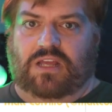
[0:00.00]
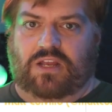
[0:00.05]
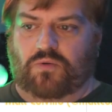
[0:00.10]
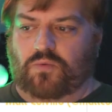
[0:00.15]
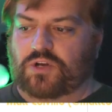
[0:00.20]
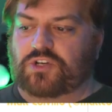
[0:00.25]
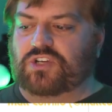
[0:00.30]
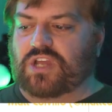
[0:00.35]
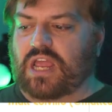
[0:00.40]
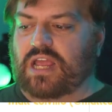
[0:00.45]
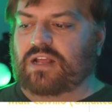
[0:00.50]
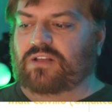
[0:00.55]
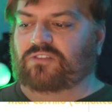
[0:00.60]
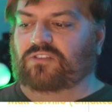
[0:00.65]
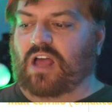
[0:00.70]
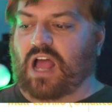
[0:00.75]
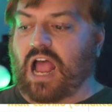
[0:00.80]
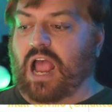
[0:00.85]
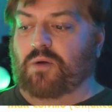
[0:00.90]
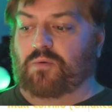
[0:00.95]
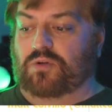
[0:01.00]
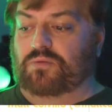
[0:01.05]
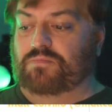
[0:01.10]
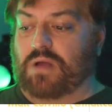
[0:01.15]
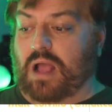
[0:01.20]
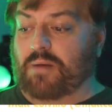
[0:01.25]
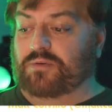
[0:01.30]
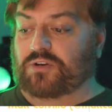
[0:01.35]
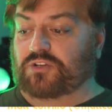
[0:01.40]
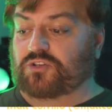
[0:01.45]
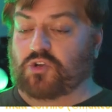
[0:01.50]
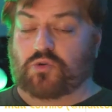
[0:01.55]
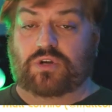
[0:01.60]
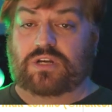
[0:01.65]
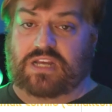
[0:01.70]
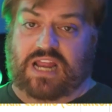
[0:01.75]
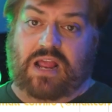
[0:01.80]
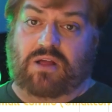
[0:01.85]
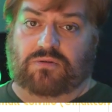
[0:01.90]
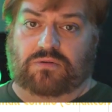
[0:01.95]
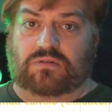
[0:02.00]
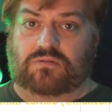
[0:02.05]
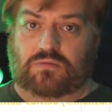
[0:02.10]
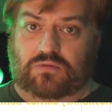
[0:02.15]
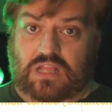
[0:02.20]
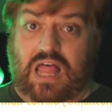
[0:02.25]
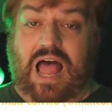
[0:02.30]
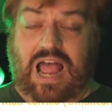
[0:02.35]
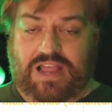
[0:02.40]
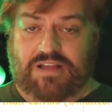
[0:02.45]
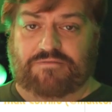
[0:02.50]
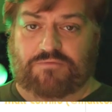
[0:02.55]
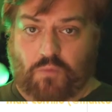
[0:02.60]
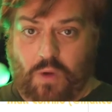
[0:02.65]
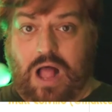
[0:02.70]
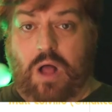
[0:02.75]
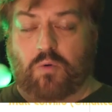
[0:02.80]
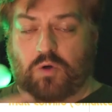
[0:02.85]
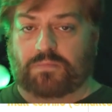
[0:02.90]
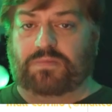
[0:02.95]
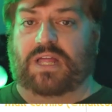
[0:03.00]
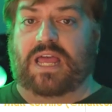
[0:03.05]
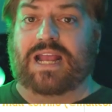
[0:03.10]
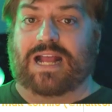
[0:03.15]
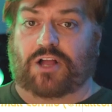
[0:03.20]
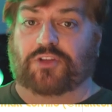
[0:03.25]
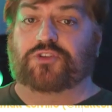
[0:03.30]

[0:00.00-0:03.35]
In which case, I'm going to tune it down live while we're playing.